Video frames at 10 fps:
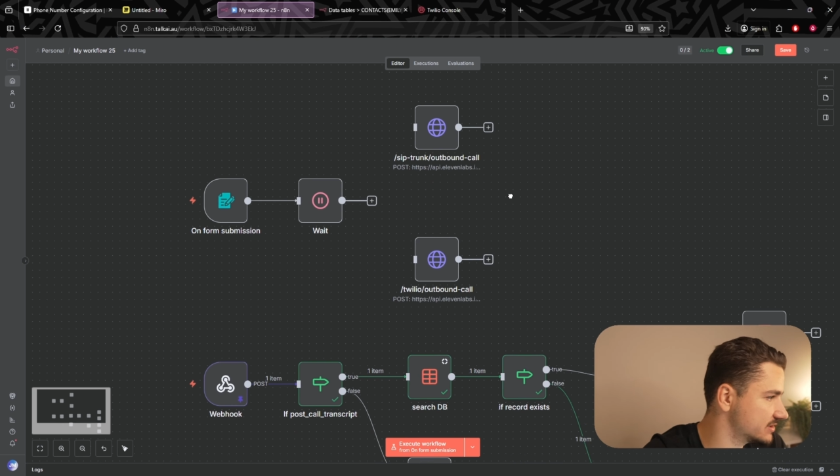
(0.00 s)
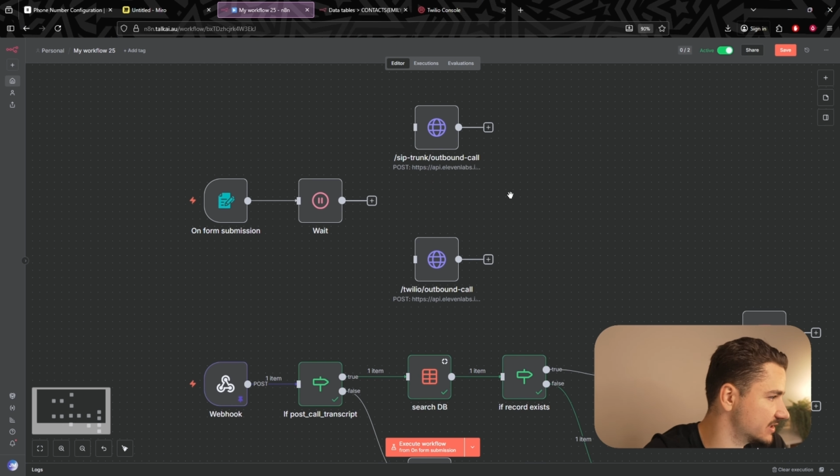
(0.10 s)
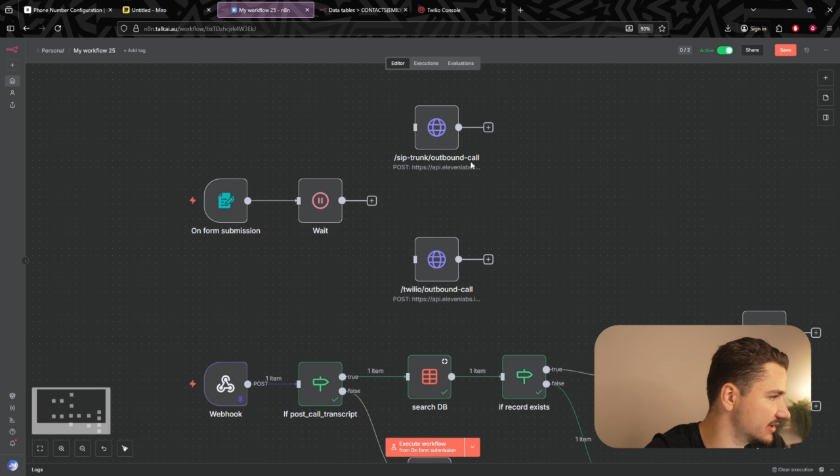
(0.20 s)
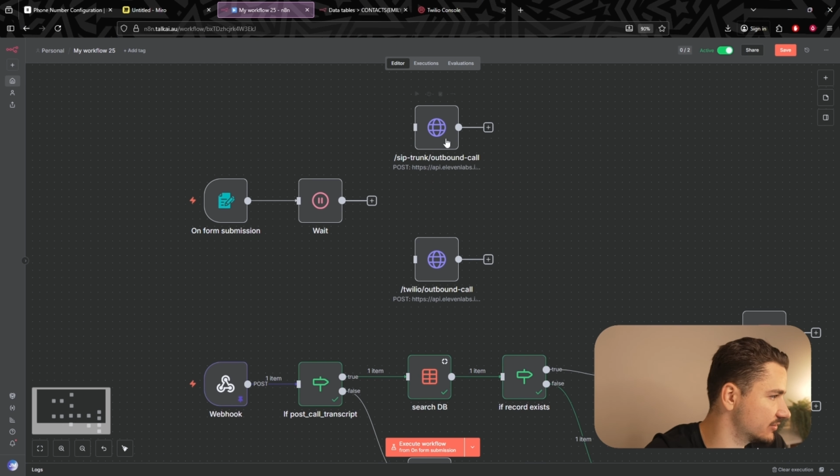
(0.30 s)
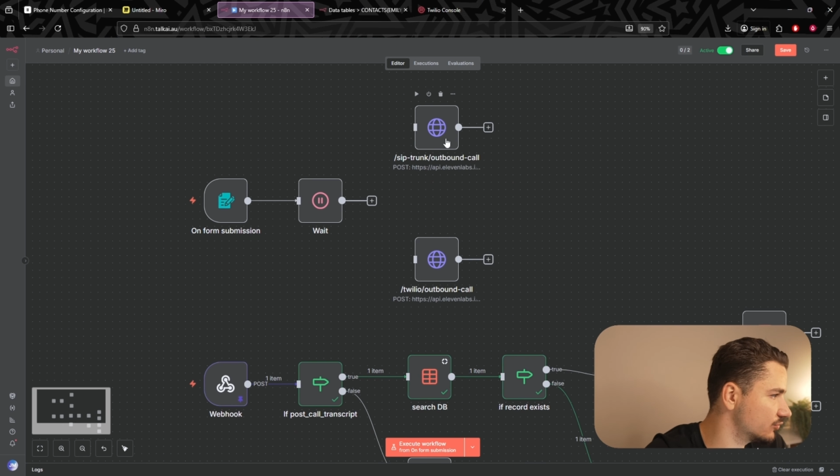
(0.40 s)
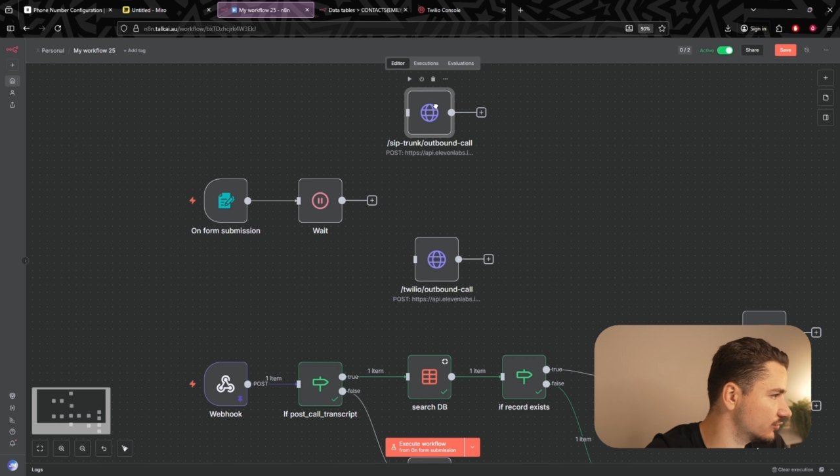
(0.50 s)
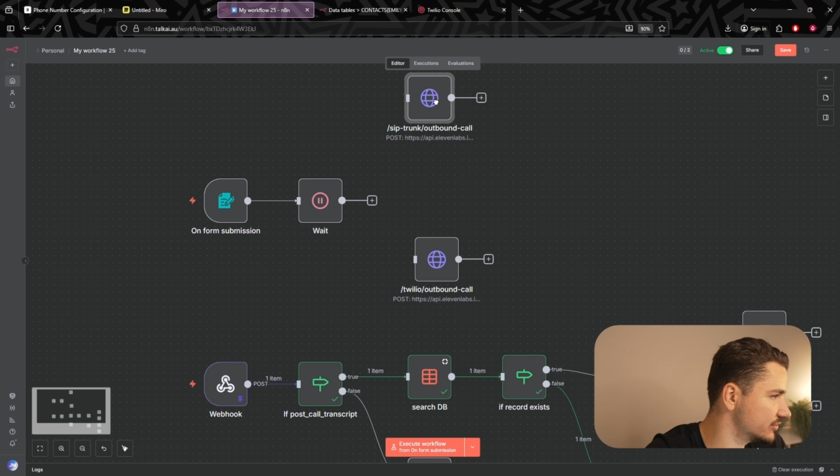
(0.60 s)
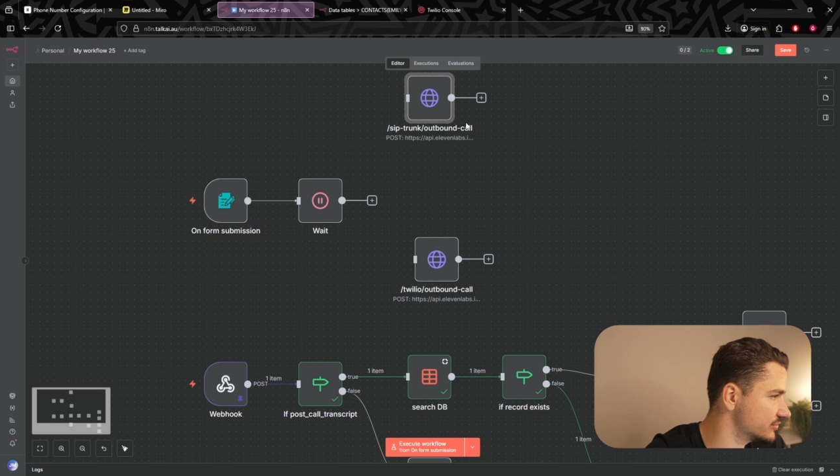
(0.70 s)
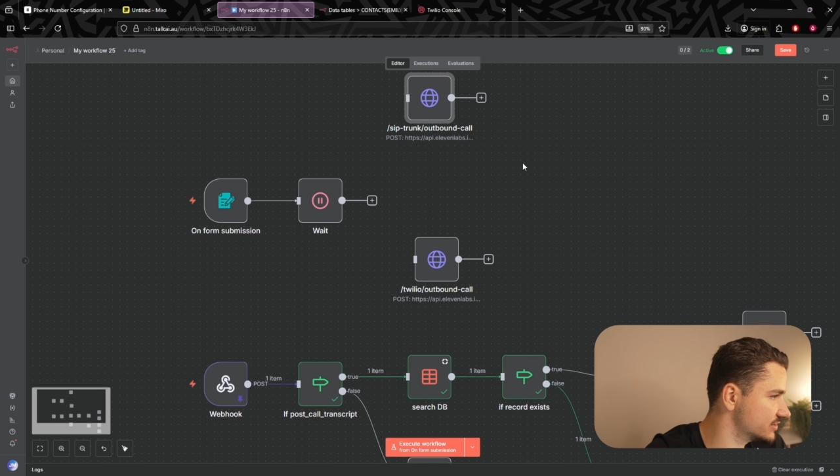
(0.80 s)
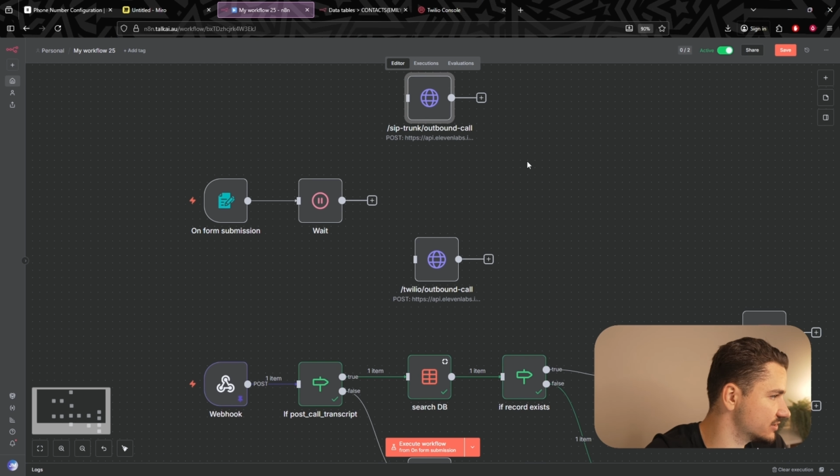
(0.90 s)
Today we'll
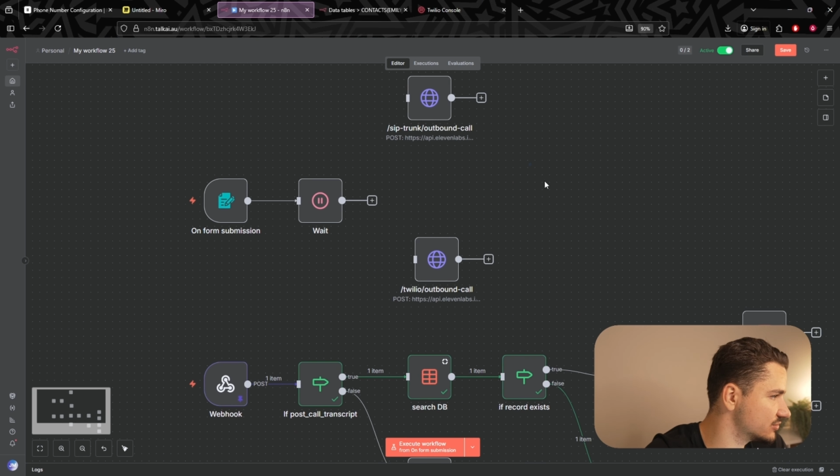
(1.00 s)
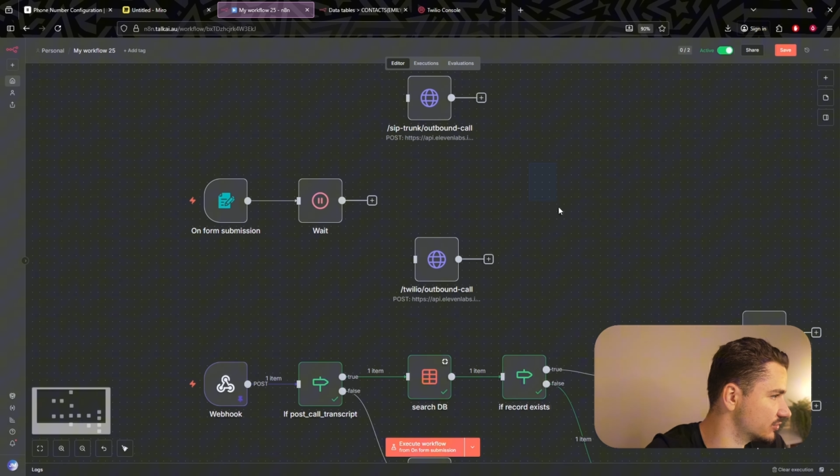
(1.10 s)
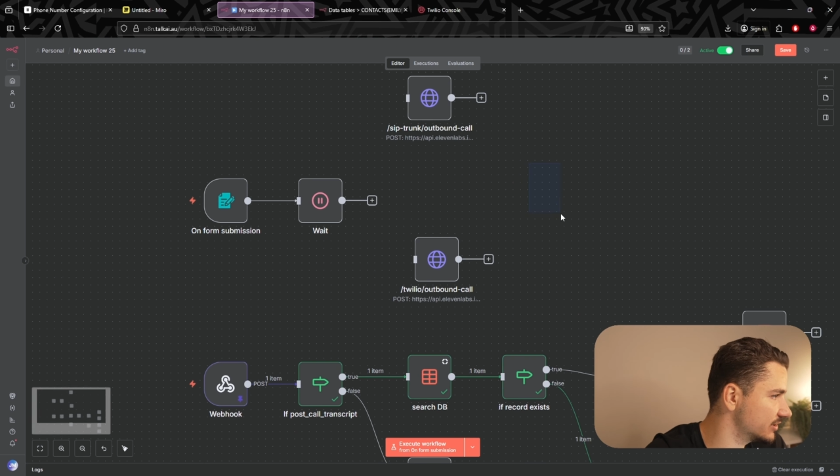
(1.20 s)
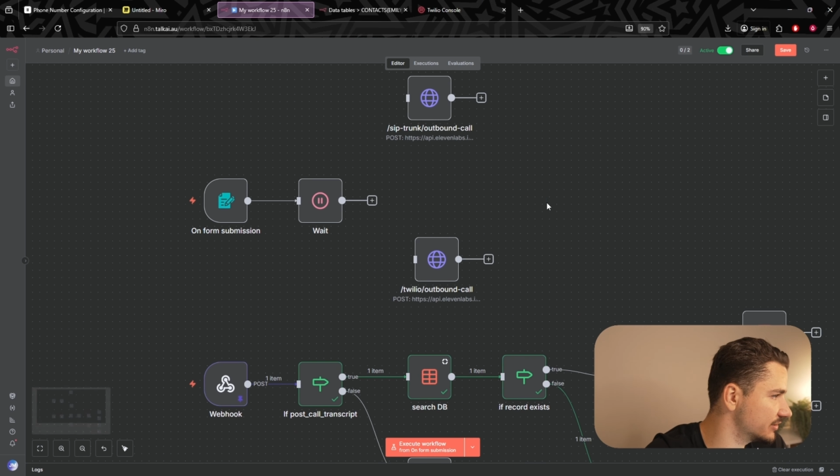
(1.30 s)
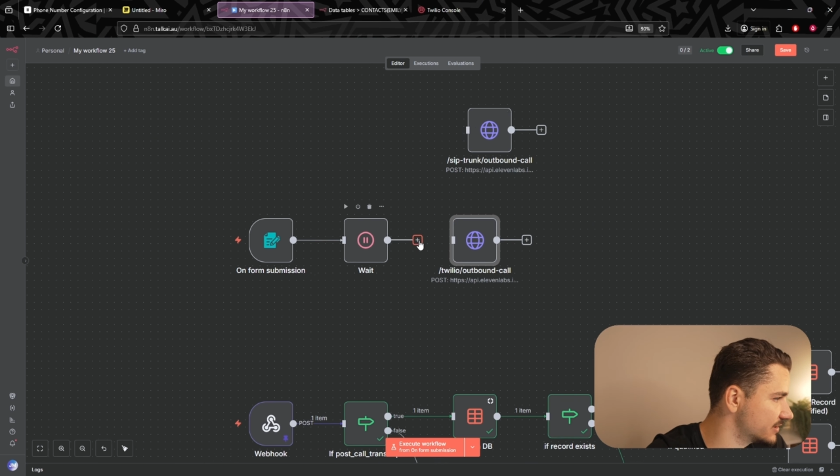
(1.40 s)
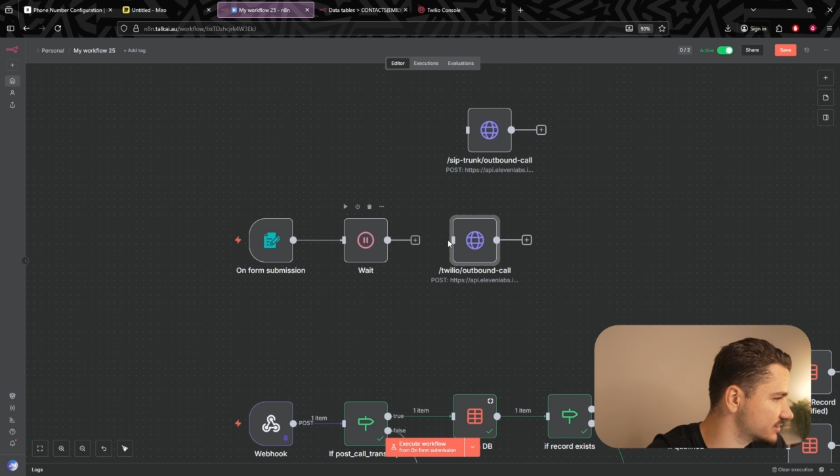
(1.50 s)
use the Twilio,